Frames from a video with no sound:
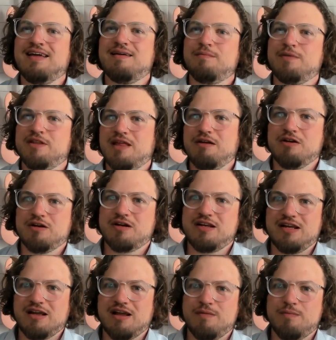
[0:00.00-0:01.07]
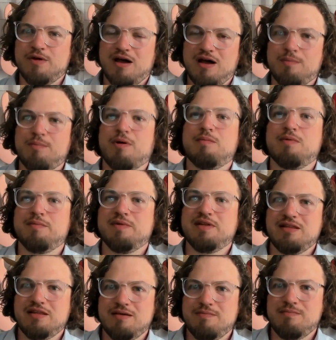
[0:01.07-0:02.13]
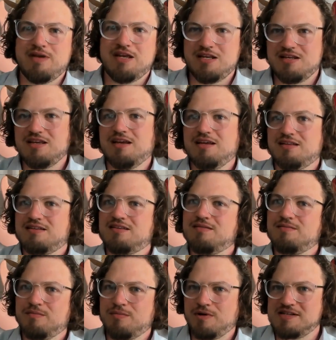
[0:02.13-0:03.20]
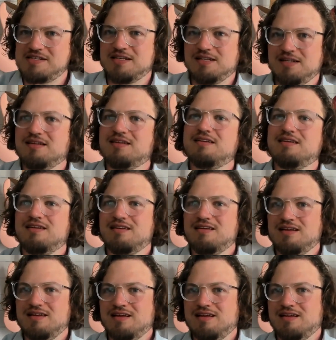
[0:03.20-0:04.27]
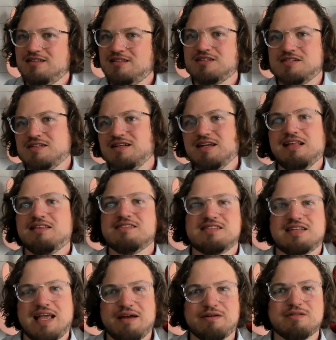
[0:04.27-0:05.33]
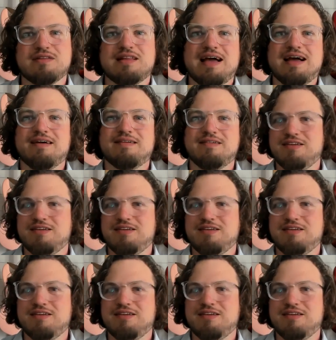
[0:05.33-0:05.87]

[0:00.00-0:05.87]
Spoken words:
but they'll look at it and go, but our problem in the immediate present doesn't need to scale to that.